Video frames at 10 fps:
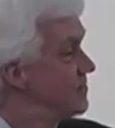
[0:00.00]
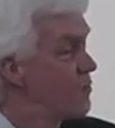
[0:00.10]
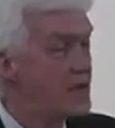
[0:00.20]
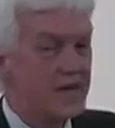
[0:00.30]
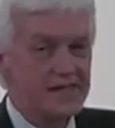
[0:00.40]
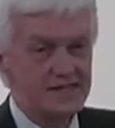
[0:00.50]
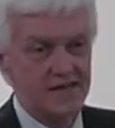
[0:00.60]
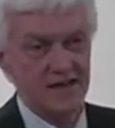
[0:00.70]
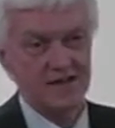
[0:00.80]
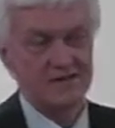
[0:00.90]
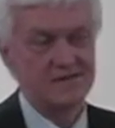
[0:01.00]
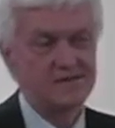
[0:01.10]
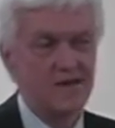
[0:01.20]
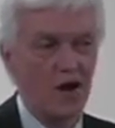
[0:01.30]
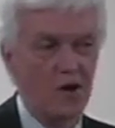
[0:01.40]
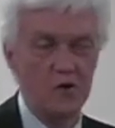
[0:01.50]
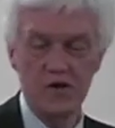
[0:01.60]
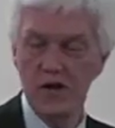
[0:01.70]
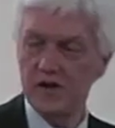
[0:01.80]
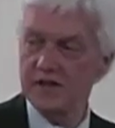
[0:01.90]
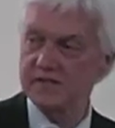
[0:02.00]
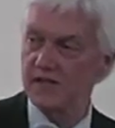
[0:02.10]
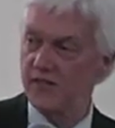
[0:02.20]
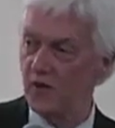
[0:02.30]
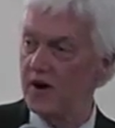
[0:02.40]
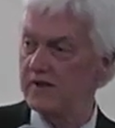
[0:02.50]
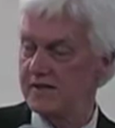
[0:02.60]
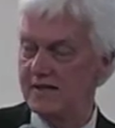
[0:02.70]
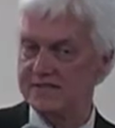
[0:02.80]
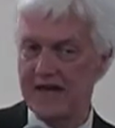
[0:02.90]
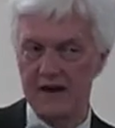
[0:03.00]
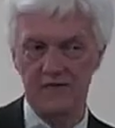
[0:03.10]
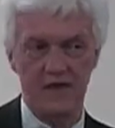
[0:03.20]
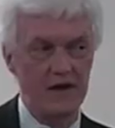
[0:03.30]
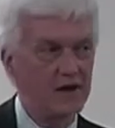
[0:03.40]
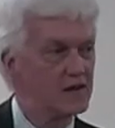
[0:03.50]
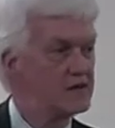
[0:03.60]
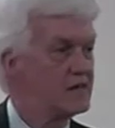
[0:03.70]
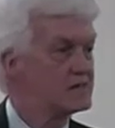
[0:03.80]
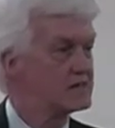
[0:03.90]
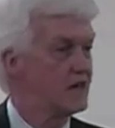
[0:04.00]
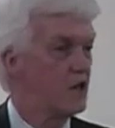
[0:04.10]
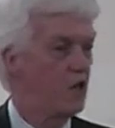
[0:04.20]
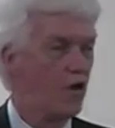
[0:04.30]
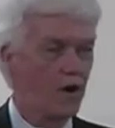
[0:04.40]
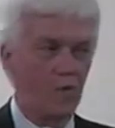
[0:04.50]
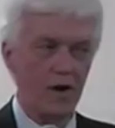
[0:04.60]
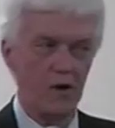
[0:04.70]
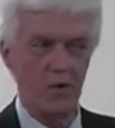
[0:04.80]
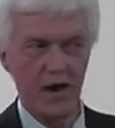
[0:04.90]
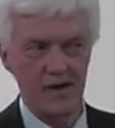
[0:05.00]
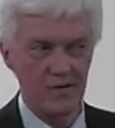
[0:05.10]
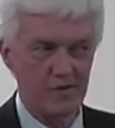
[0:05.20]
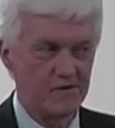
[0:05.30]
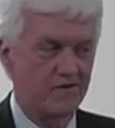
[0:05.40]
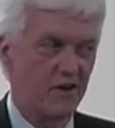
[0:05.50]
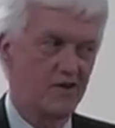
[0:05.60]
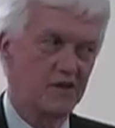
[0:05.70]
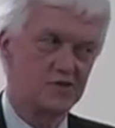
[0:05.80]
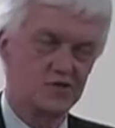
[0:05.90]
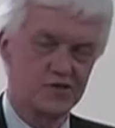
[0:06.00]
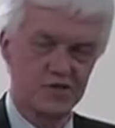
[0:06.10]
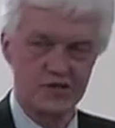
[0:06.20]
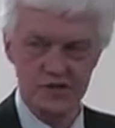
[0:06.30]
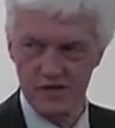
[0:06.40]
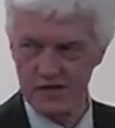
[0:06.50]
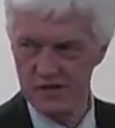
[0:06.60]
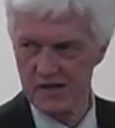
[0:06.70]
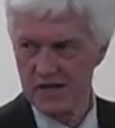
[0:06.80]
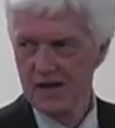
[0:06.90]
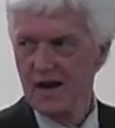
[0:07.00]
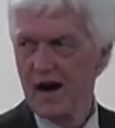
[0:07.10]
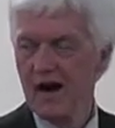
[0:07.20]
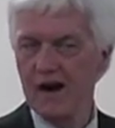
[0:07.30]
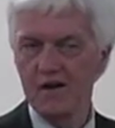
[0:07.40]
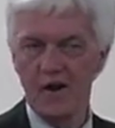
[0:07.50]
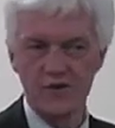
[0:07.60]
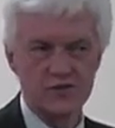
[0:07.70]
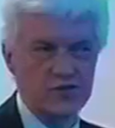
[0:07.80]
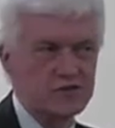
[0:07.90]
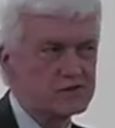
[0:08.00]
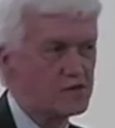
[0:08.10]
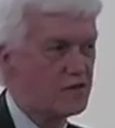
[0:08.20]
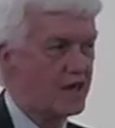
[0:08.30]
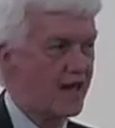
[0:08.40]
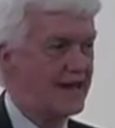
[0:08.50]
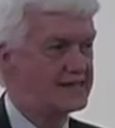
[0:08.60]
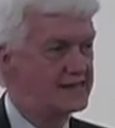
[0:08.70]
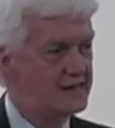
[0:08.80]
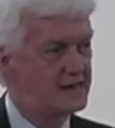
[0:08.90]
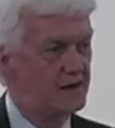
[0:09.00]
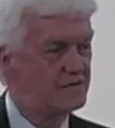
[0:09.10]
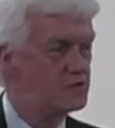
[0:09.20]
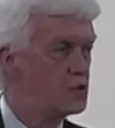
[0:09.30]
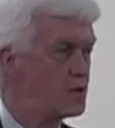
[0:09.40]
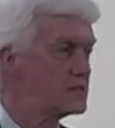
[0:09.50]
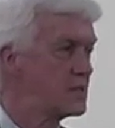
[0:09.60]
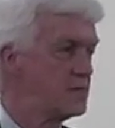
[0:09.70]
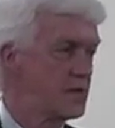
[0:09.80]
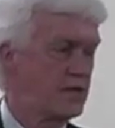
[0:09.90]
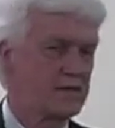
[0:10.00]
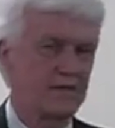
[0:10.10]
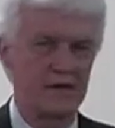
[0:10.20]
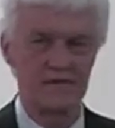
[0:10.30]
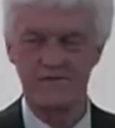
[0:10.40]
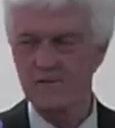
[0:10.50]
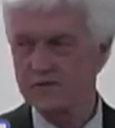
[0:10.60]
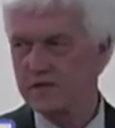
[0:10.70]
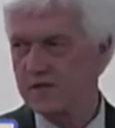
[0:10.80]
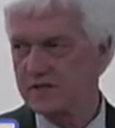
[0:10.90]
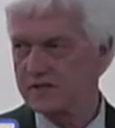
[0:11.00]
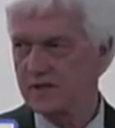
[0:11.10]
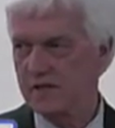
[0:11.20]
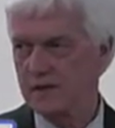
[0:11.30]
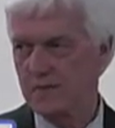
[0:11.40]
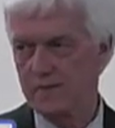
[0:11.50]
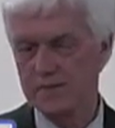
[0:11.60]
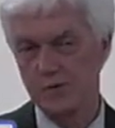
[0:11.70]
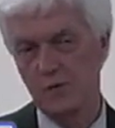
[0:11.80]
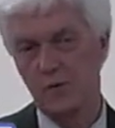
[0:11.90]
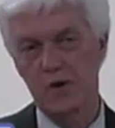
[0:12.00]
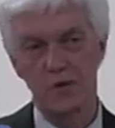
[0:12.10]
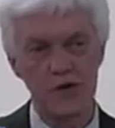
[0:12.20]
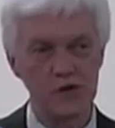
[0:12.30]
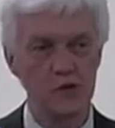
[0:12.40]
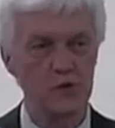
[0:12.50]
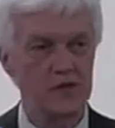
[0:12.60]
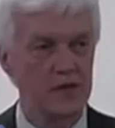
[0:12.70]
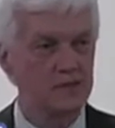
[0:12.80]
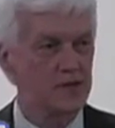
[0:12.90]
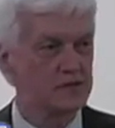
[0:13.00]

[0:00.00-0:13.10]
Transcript: Well, that's it. So, you know, that's a thought that's out there. It's a long way away. We're a very traditional culture, so the idea of doing something like that, the first thing that's going to come up is, well, what are we going to do with the empty